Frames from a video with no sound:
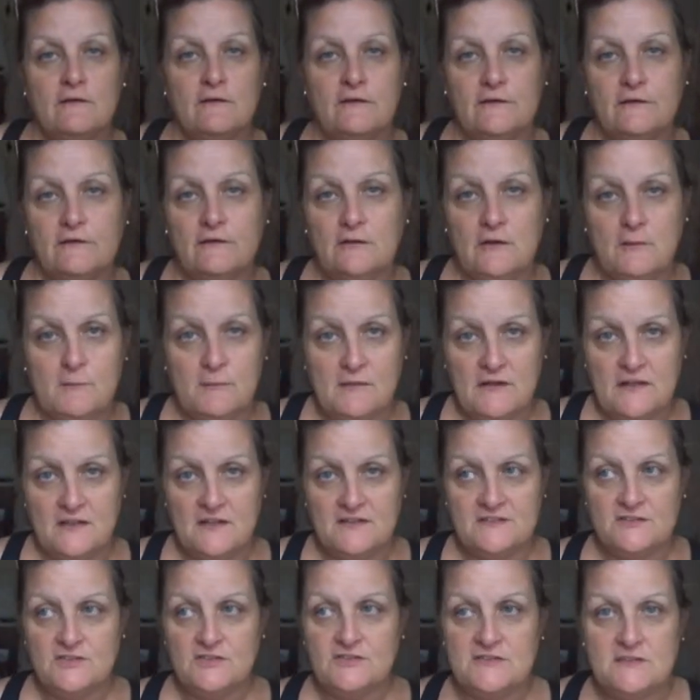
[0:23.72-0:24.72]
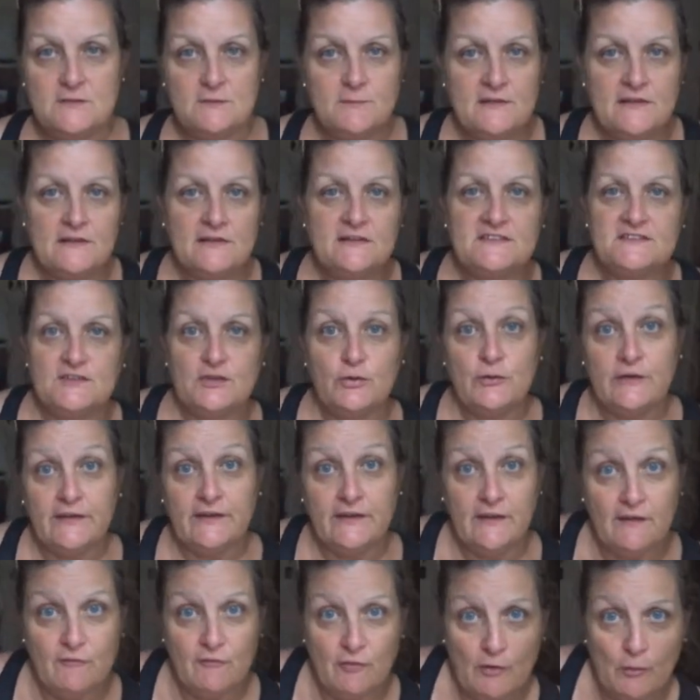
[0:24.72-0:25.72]
and 30 minutes or something.
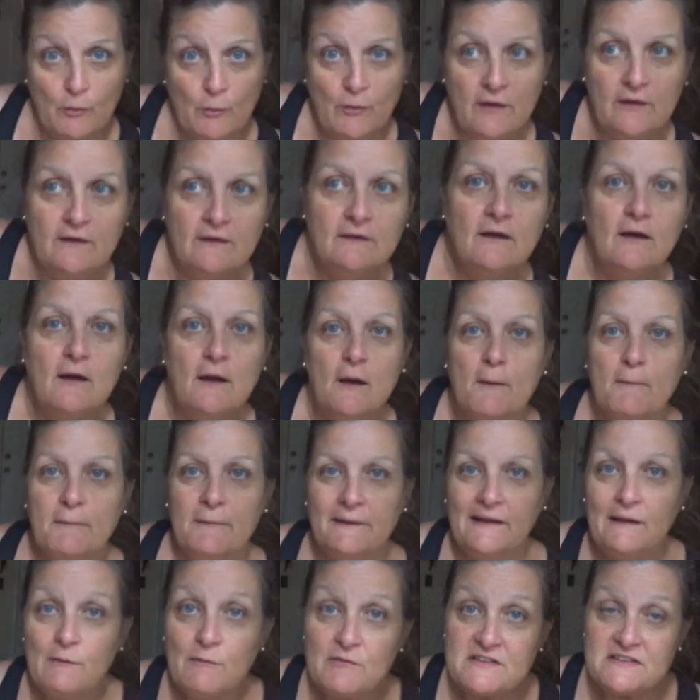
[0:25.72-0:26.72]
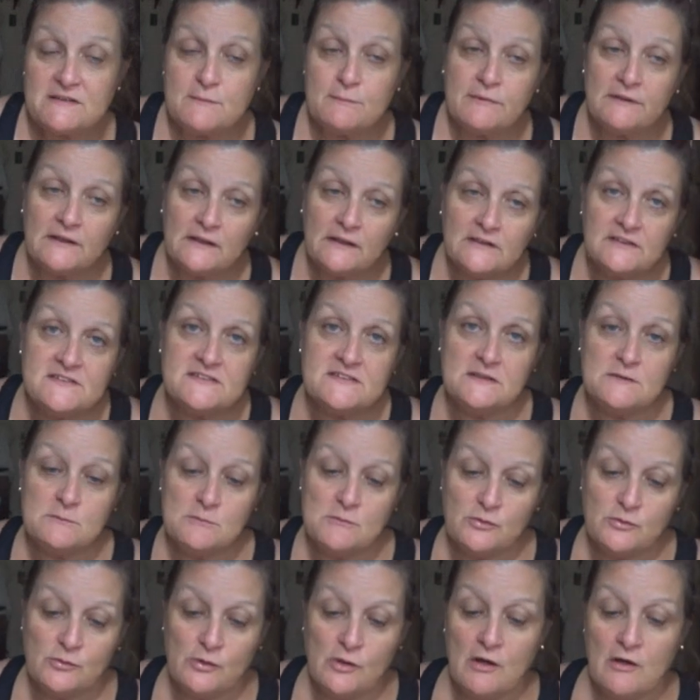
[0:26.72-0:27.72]
Sorry, everyone. But that was a big
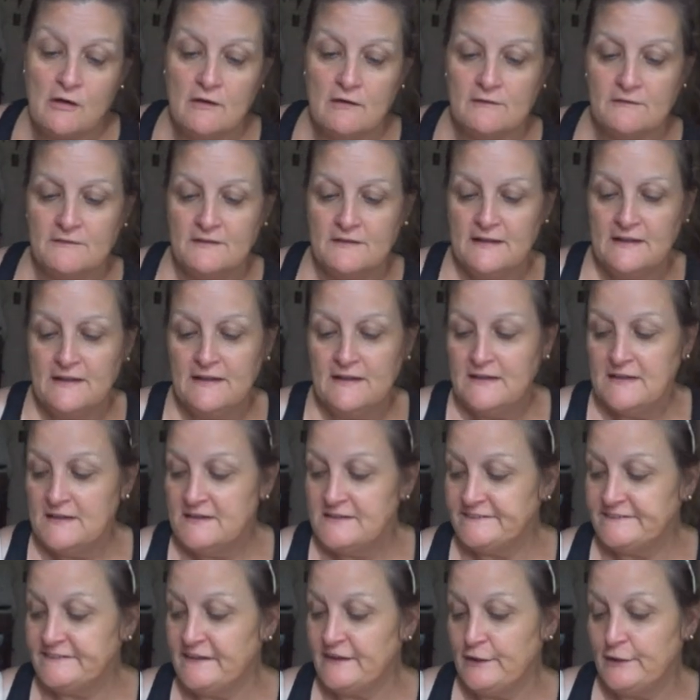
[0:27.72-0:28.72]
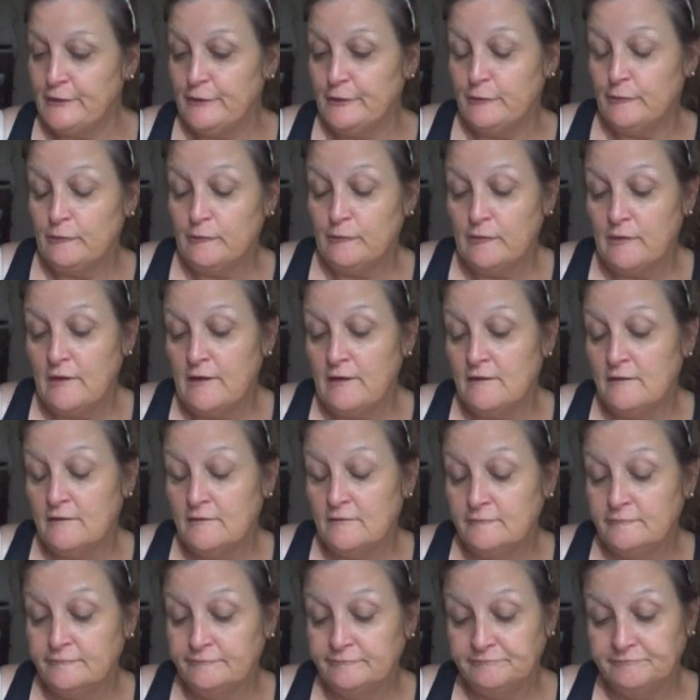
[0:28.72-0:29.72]
Temu haul. So,
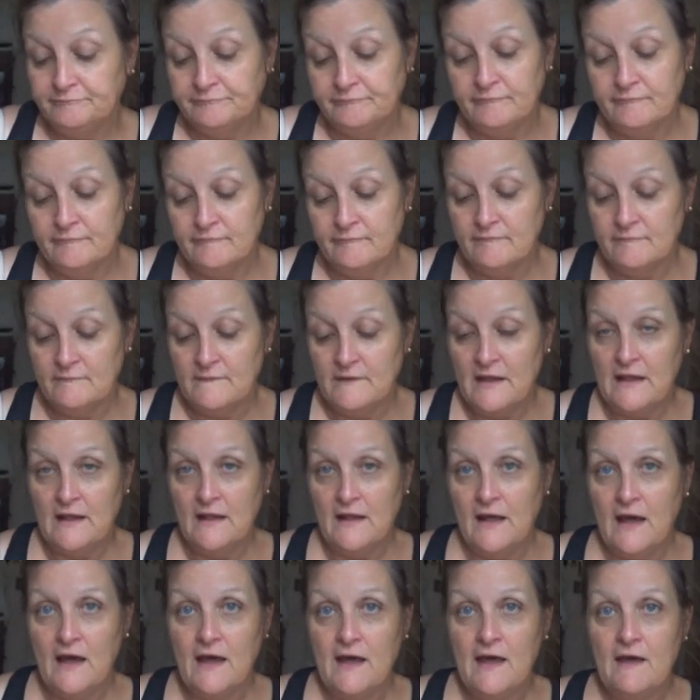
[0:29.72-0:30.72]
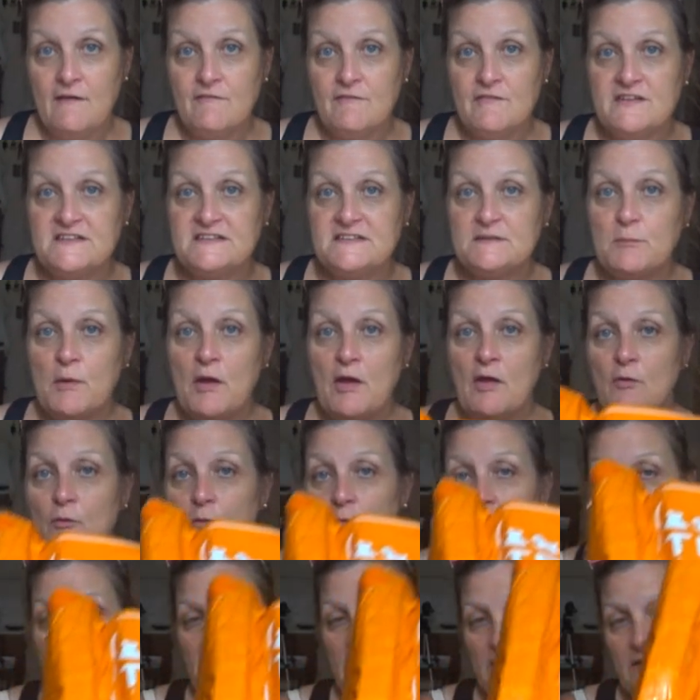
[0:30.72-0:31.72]
um, I have a small
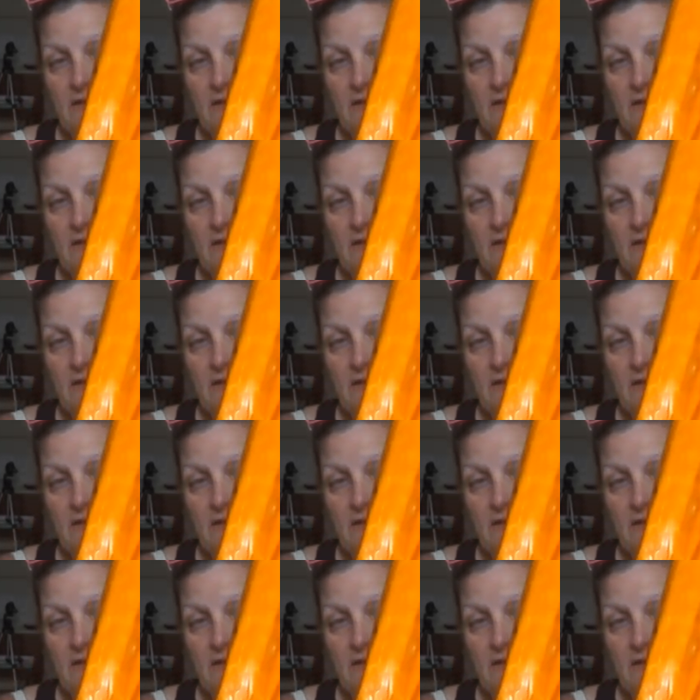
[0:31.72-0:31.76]
one